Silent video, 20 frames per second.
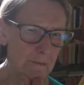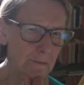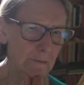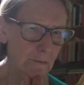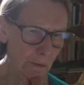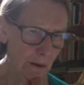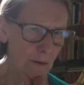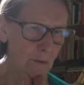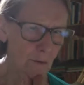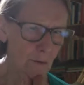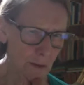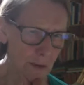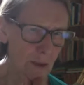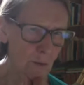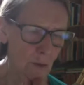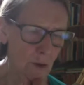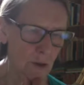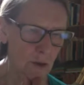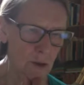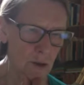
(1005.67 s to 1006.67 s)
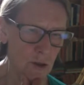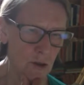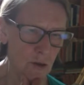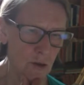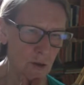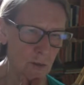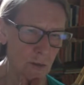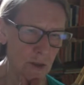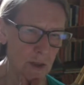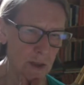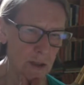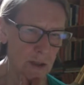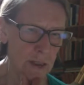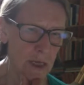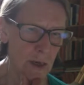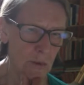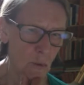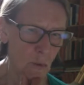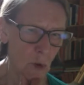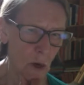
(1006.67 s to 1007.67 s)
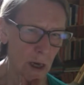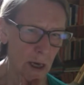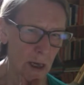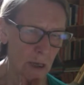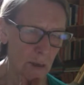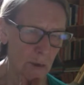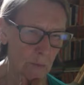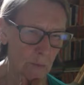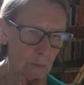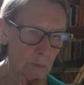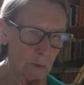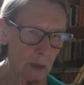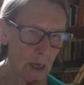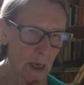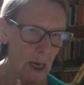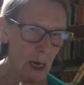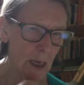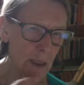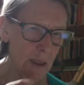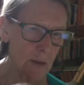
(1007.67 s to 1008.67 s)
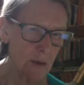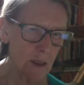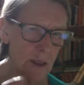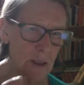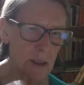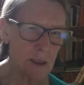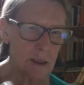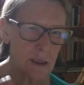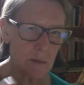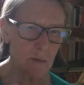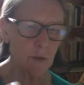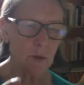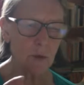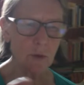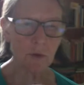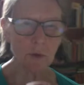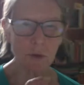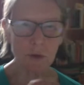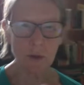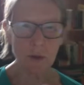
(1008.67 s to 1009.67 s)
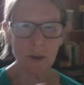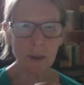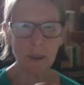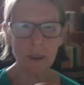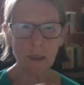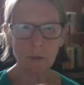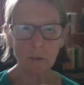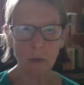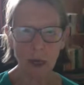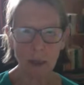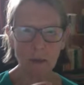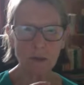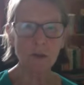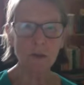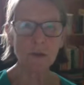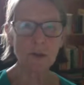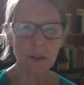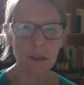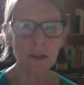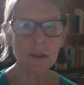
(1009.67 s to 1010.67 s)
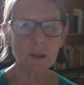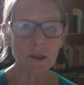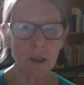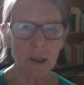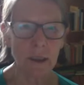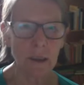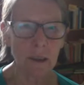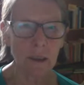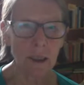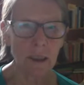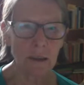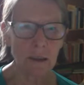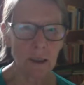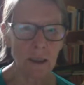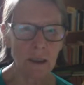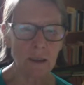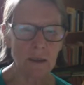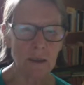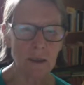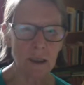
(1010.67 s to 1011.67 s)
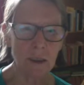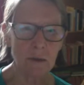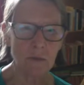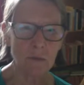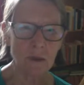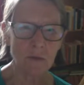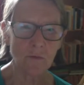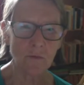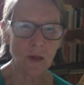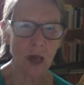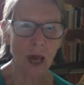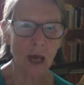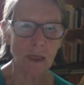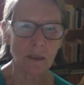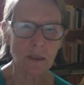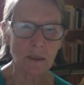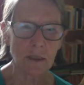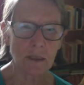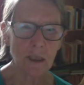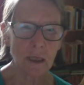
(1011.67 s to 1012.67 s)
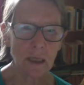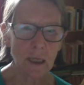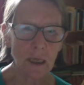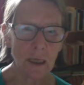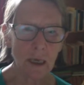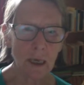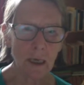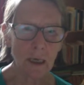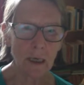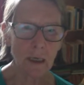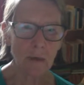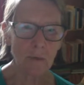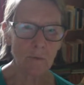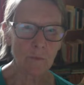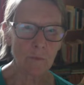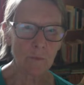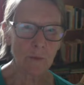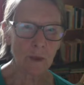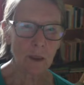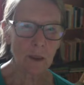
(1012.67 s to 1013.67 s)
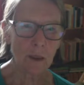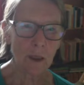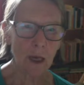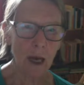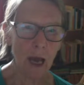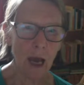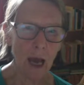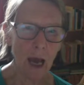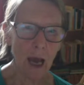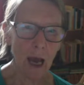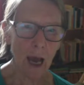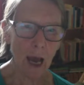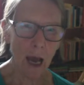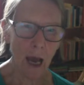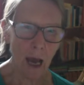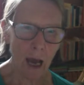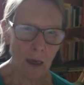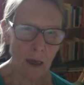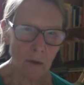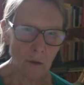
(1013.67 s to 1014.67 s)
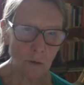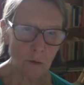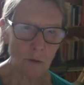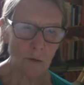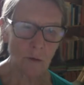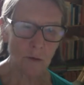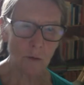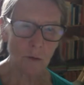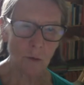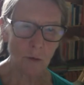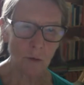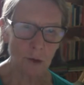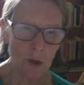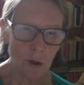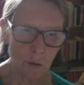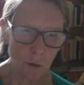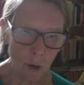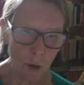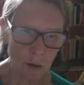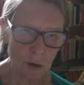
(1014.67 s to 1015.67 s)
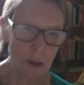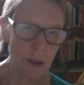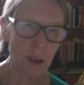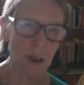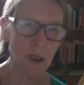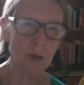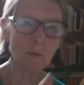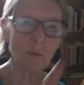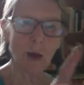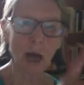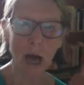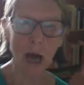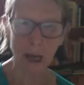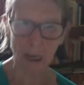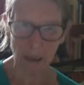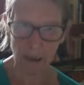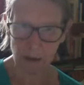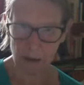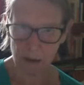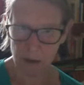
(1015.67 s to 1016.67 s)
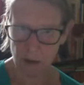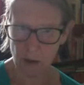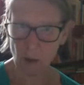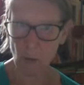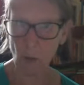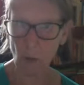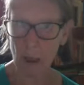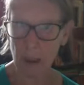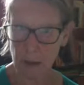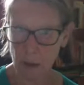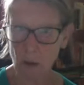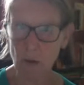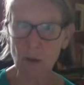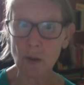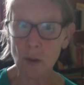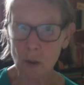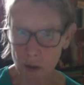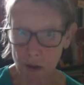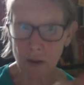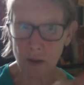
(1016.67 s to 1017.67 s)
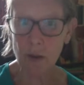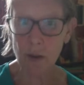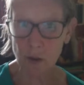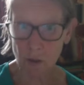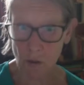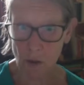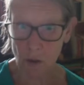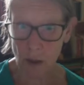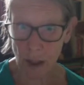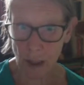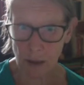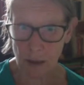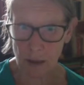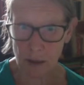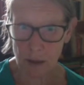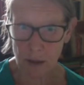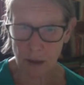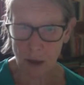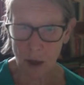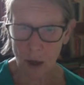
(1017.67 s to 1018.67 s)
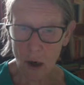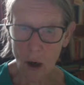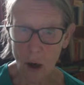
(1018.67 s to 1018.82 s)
do I really want to do them in the same way? And I think it's important to think about your teaching in terms of that. How would you want to go back to the way you used to do things,